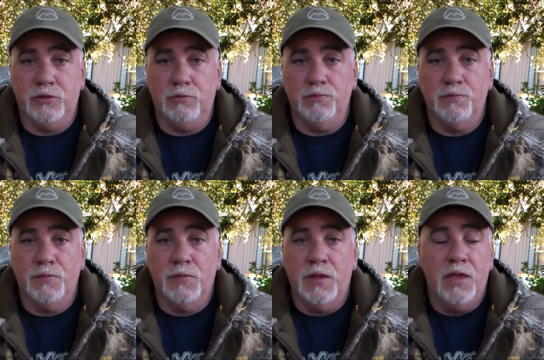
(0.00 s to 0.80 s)
to.
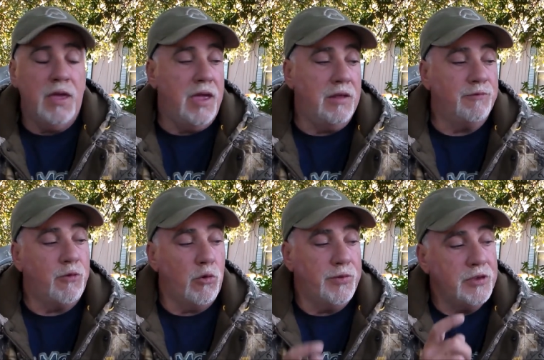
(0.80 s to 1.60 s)
And
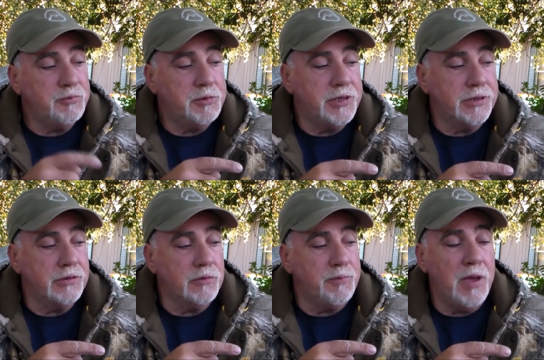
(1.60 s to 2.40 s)
for this
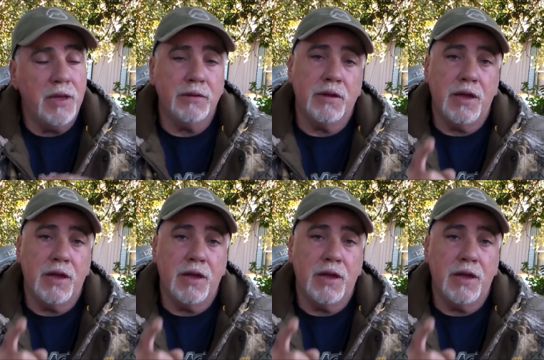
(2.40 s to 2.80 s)
particular pot,